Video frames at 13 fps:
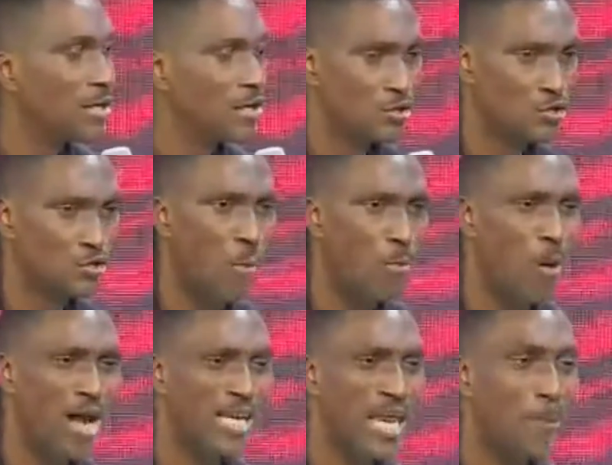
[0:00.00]

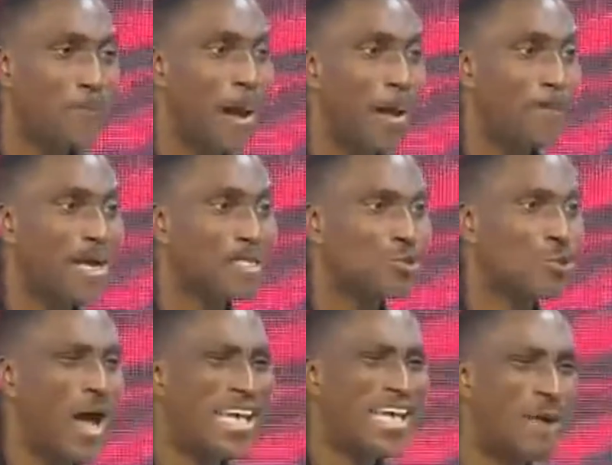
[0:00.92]
Somebody
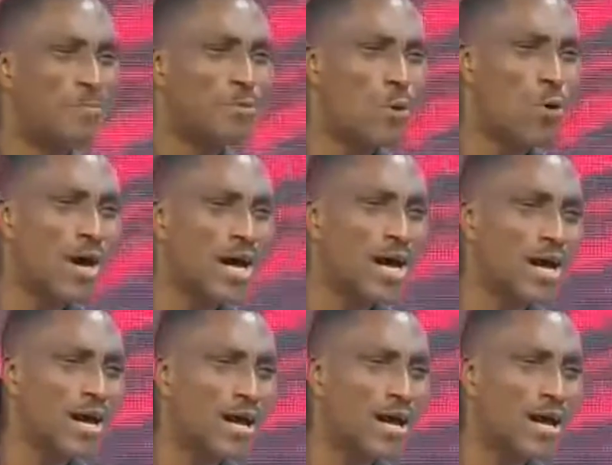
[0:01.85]
perpetually broke,